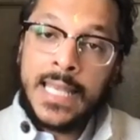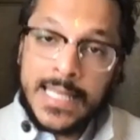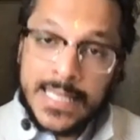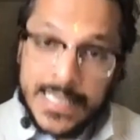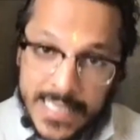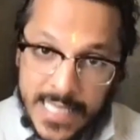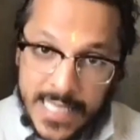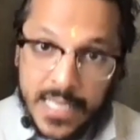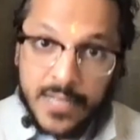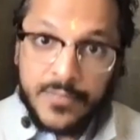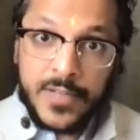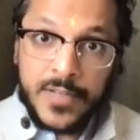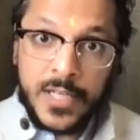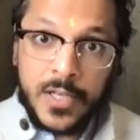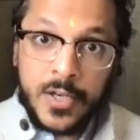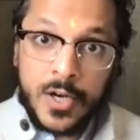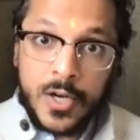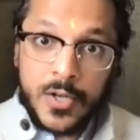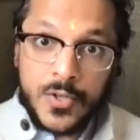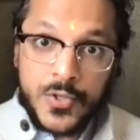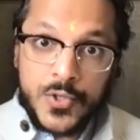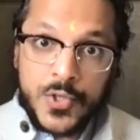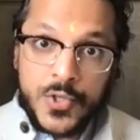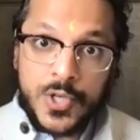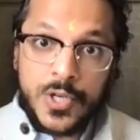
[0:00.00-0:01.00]
in devi
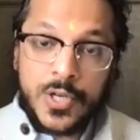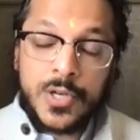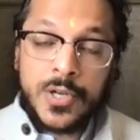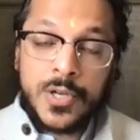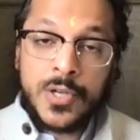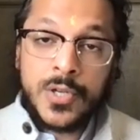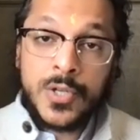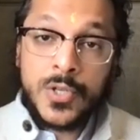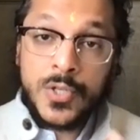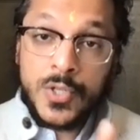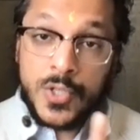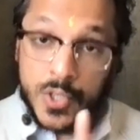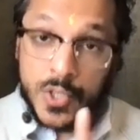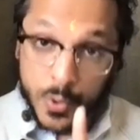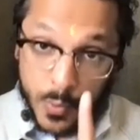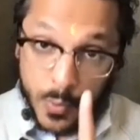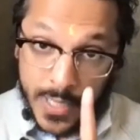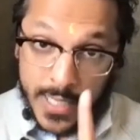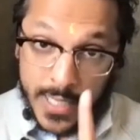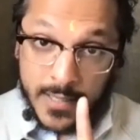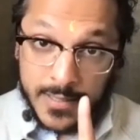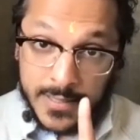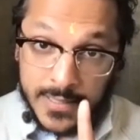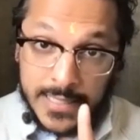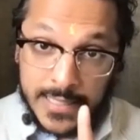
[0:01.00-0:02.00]
culture to
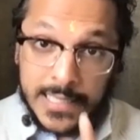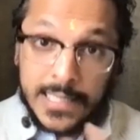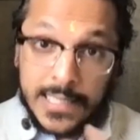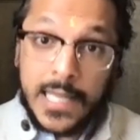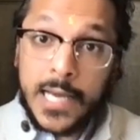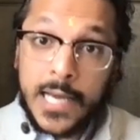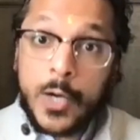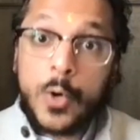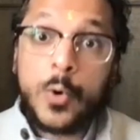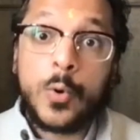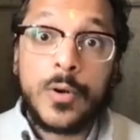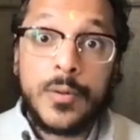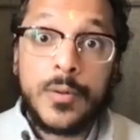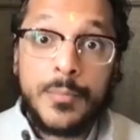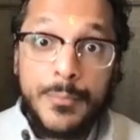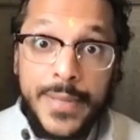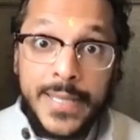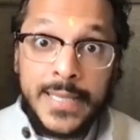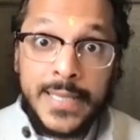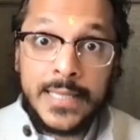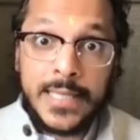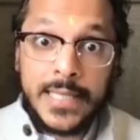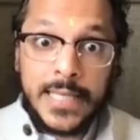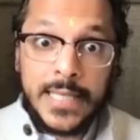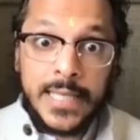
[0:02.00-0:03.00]
wear a tilak or
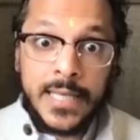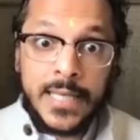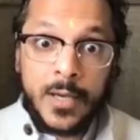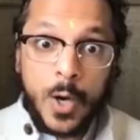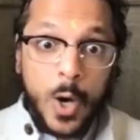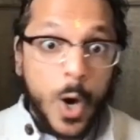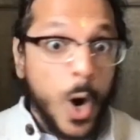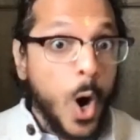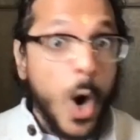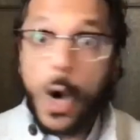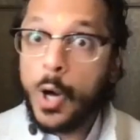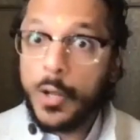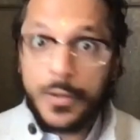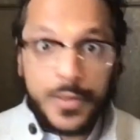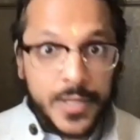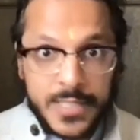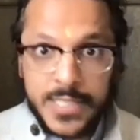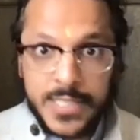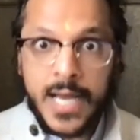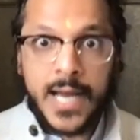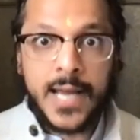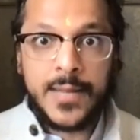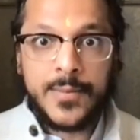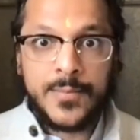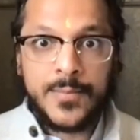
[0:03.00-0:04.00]
bindi all
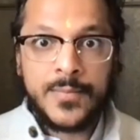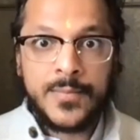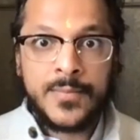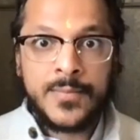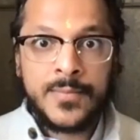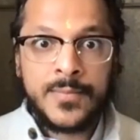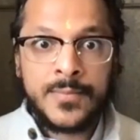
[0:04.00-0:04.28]
the time.